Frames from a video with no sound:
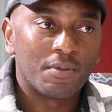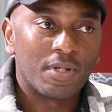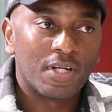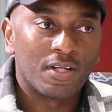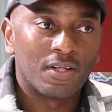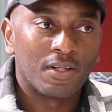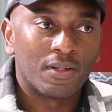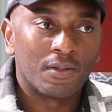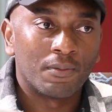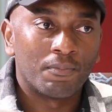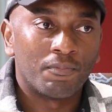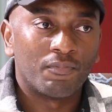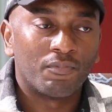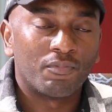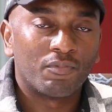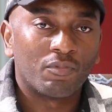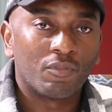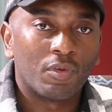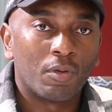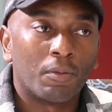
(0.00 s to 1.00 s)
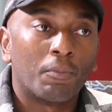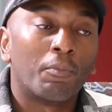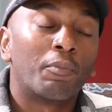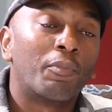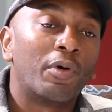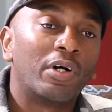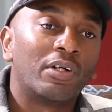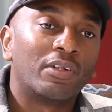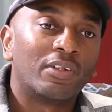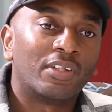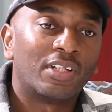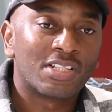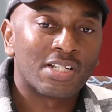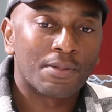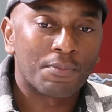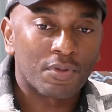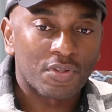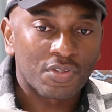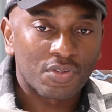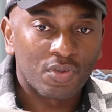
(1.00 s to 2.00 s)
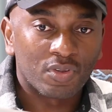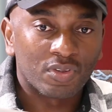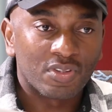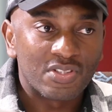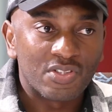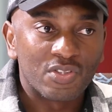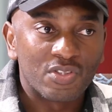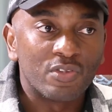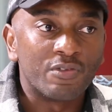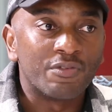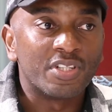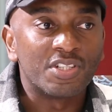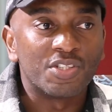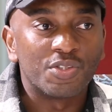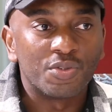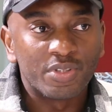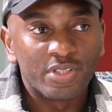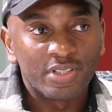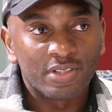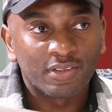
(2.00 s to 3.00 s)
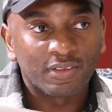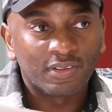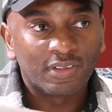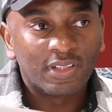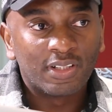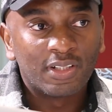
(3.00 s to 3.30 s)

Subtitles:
Well, that time it was called the Soviet Union.